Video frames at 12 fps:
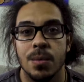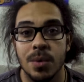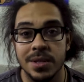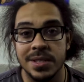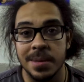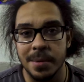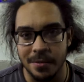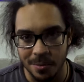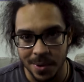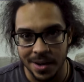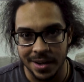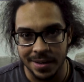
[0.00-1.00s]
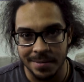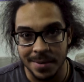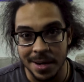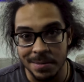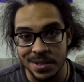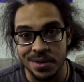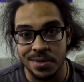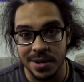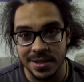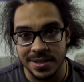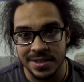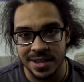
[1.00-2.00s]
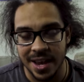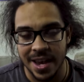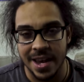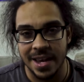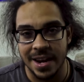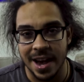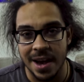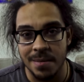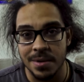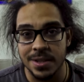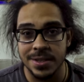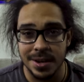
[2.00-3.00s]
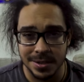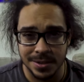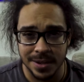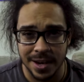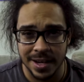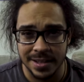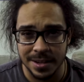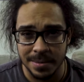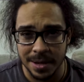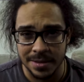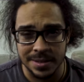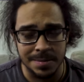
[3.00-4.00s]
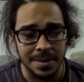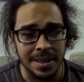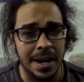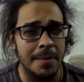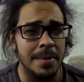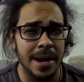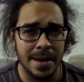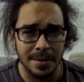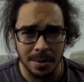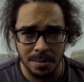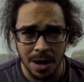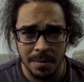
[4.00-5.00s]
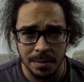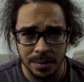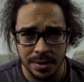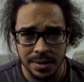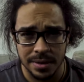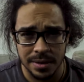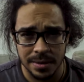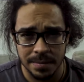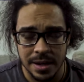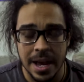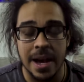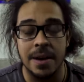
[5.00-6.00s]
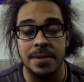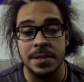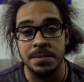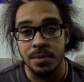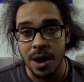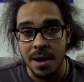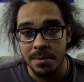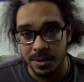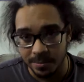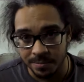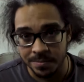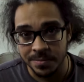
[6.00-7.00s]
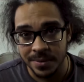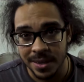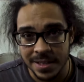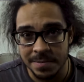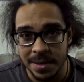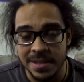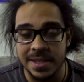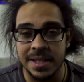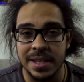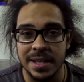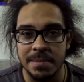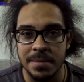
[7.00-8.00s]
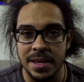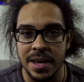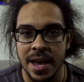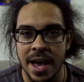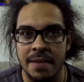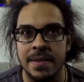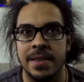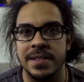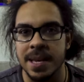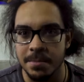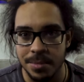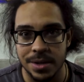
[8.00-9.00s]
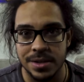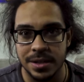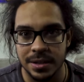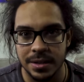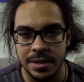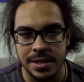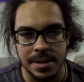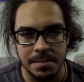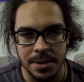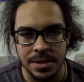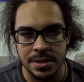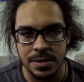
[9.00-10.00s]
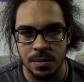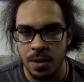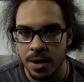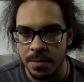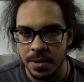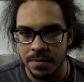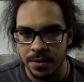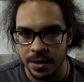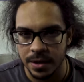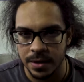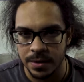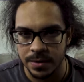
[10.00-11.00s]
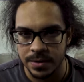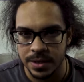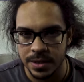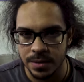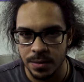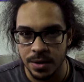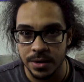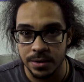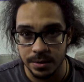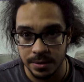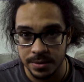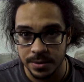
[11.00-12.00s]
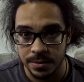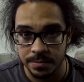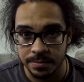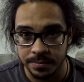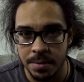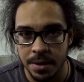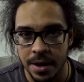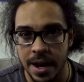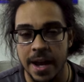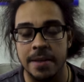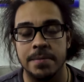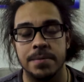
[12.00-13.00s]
What's up, everybody? My name is Chris, and I want to talk to you guys about something that I've been having a problem with. Now, this problem is basically me having this ambition to want to make videos and to want to do YouTube. But I